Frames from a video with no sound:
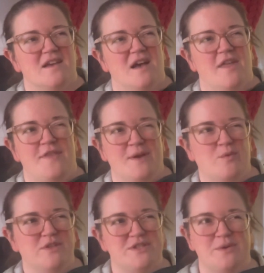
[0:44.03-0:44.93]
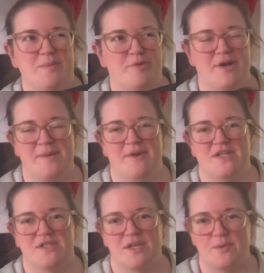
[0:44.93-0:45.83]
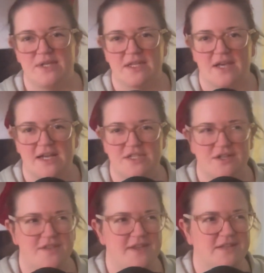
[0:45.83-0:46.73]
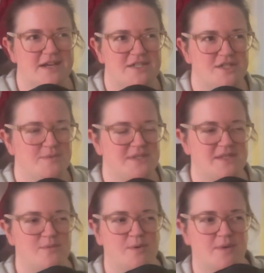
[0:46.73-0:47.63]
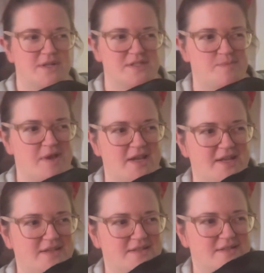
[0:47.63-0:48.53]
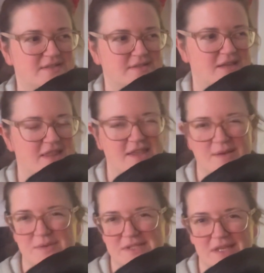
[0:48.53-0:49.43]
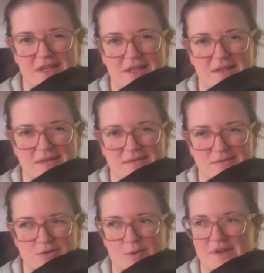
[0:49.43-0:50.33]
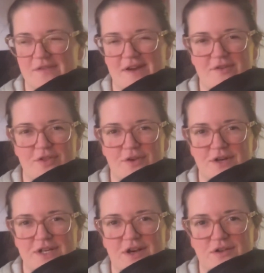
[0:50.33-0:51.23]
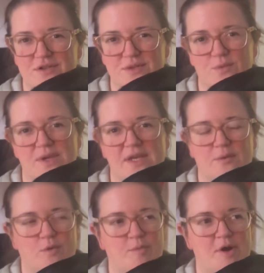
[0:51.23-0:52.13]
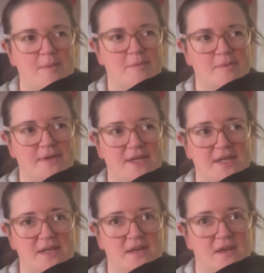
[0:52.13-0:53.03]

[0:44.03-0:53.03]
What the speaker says: think we'll do it pretty much like we did last year. I think last year we said we were going to spend, I think it was like $25 or $30 a week. We'll probably